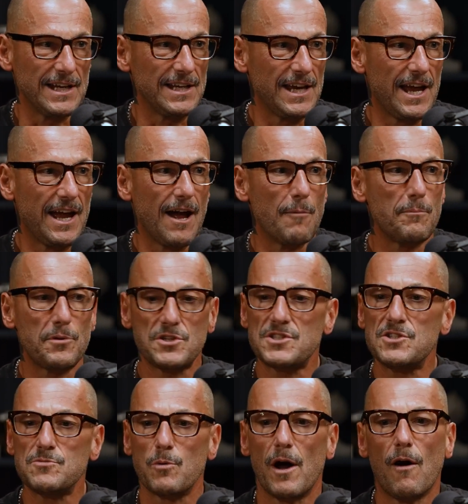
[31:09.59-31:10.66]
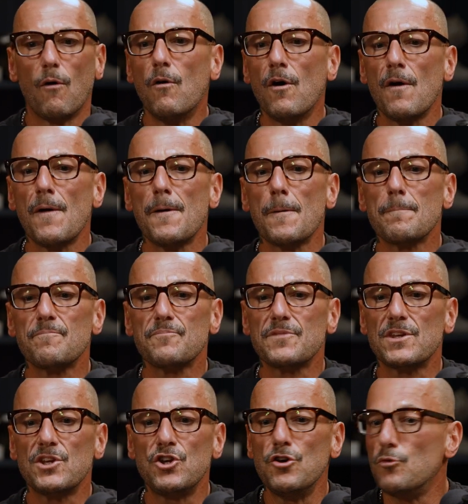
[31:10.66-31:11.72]
Yeah. And plus as well,
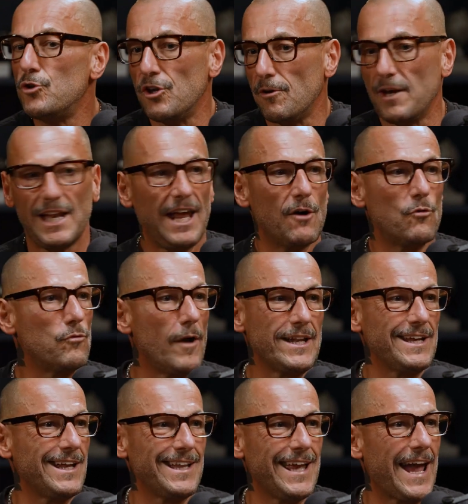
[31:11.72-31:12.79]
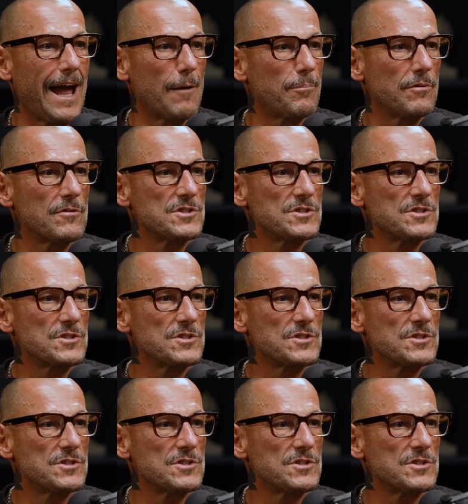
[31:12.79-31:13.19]
you're doing it already in the app.